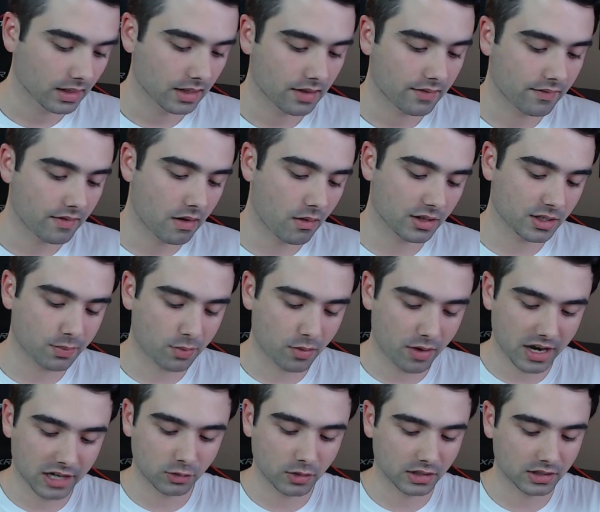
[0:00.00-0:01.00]
that was pretty
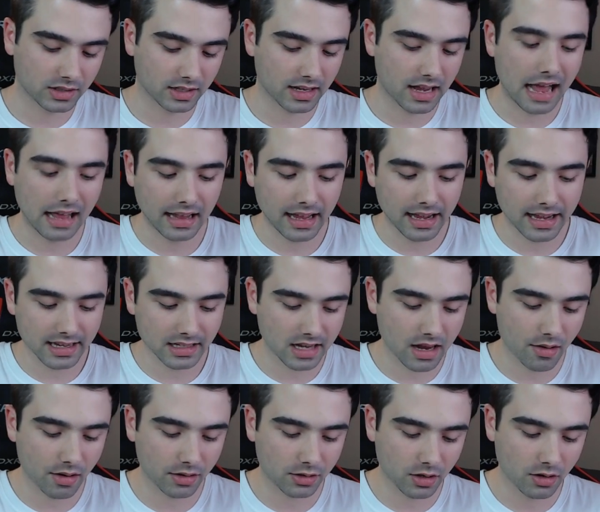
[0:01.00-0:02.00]
interesting. I like his
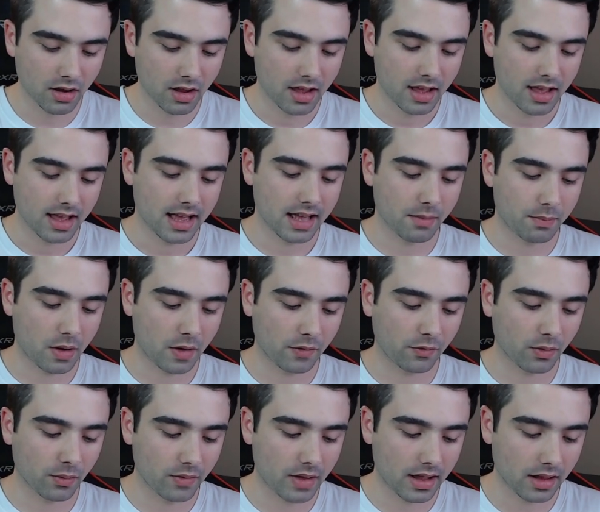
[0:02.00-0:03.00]
character. And apart
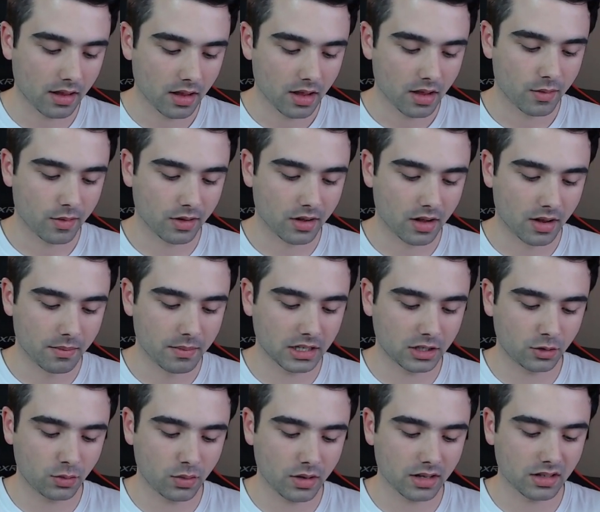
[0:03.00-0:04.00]
from that, you got
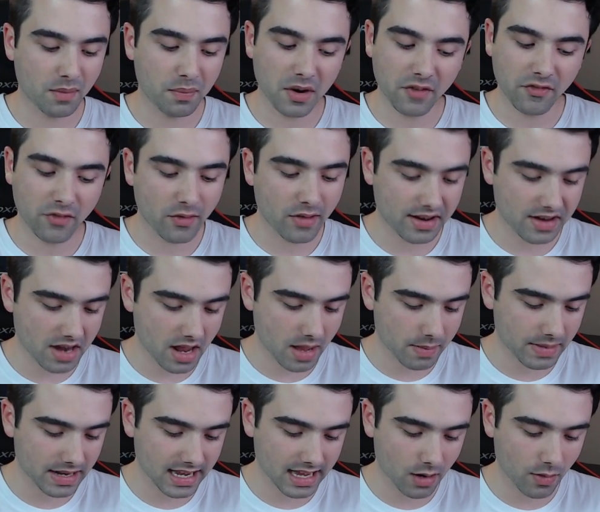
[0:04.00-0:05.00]
Ventress. Apart from that, not
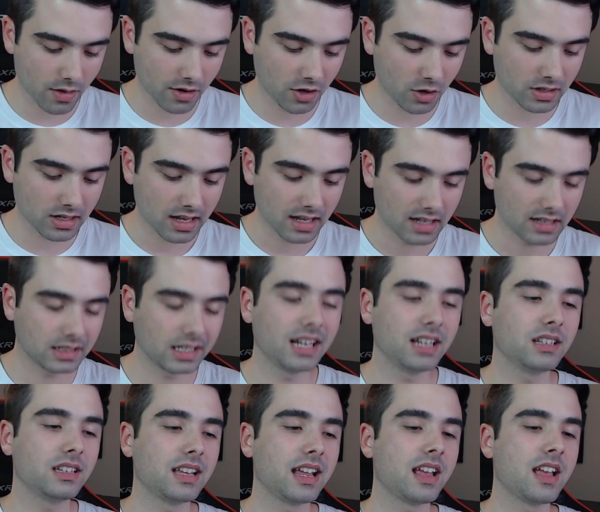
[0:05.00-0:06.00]
many characters.
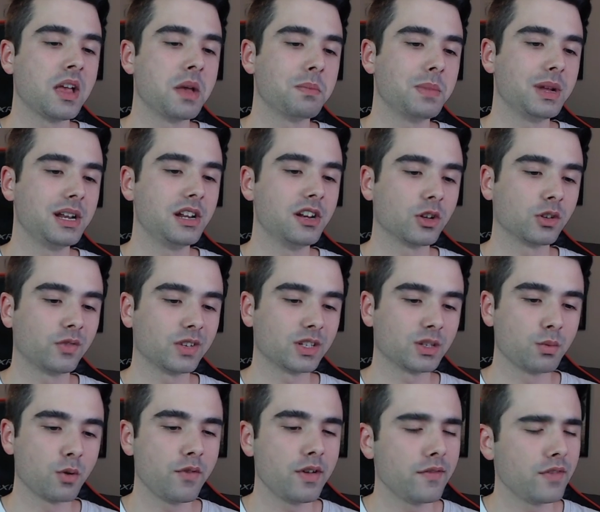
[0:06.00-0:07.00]
Didn't take many notes this
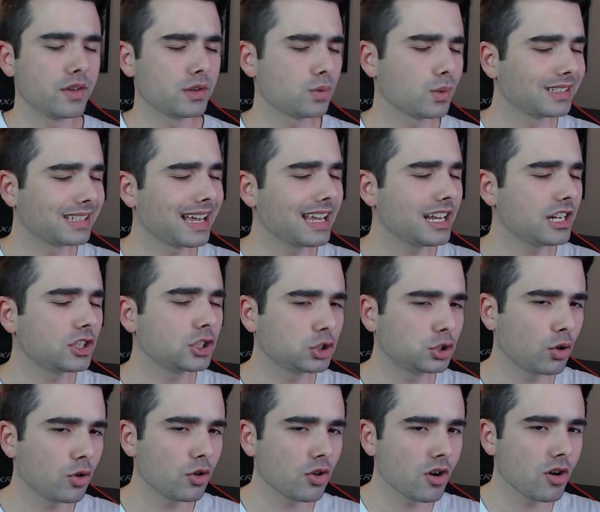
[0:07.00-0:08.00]
movie. This was a
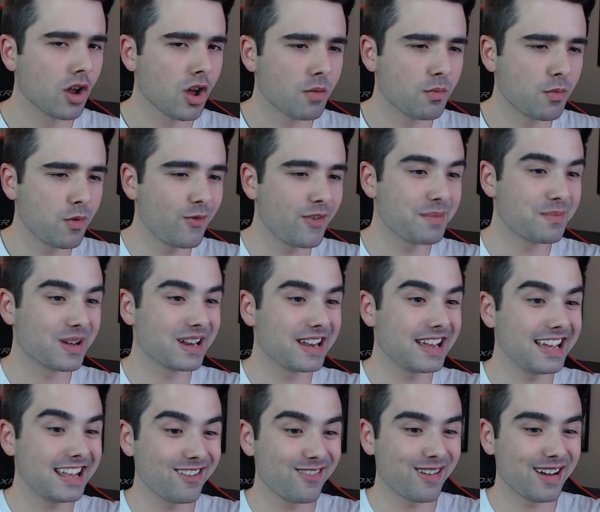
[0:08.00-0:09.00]
shorter movie, but
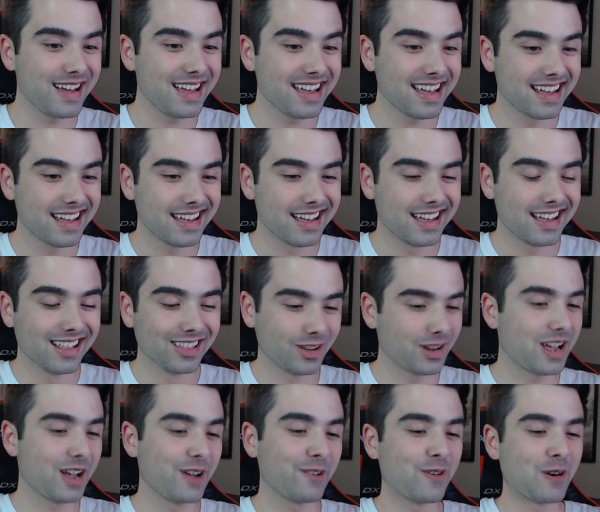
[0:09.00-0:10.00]
either way,
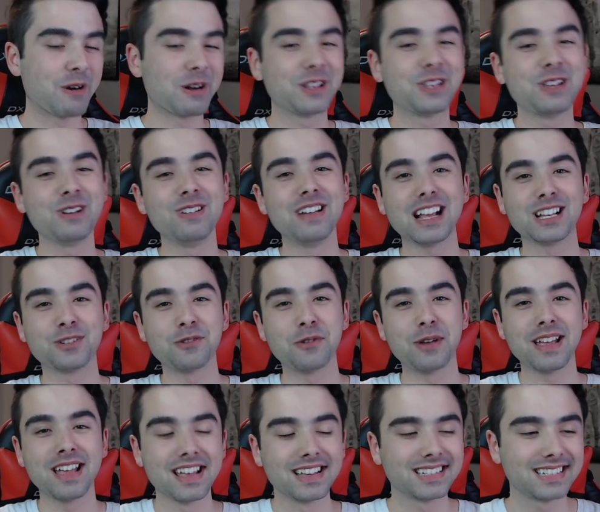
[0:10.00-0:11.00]
looking forward to next
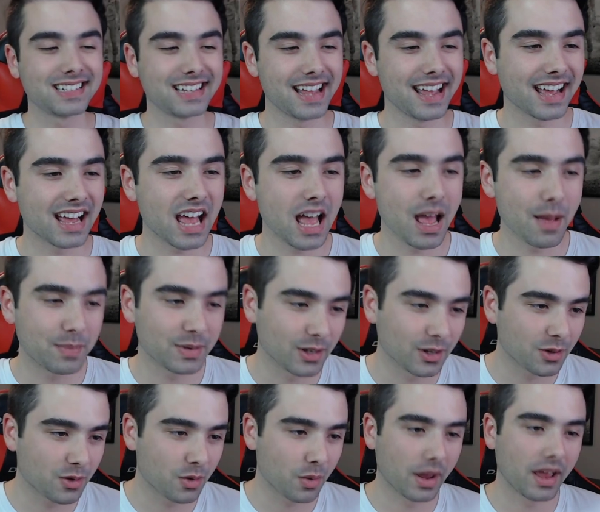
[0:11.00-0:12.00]
week seeing
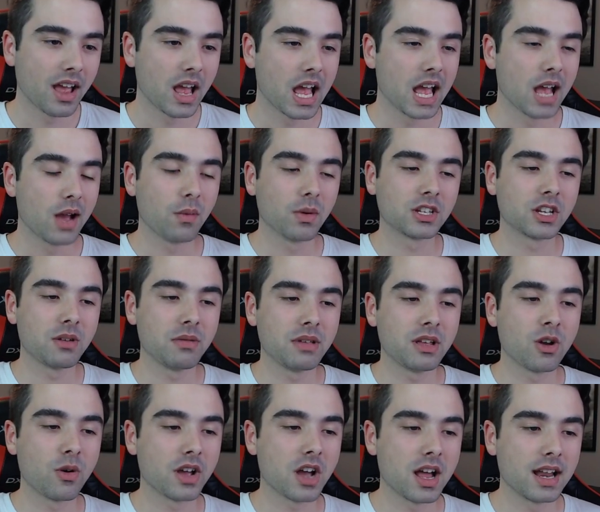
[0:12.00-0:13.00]
episode 3 what's going to be
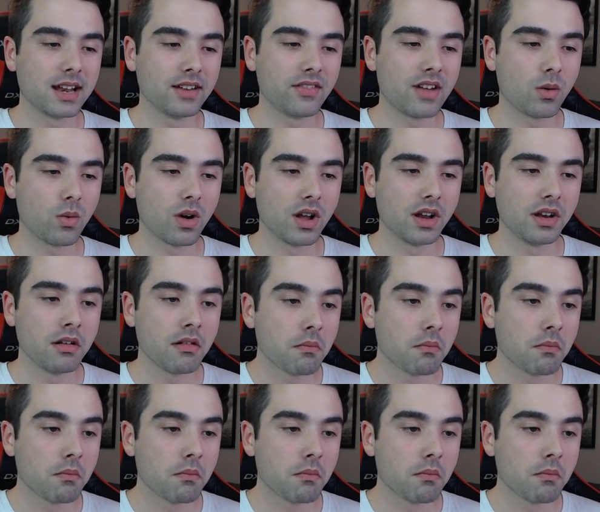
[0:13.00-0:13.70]
going on in that one.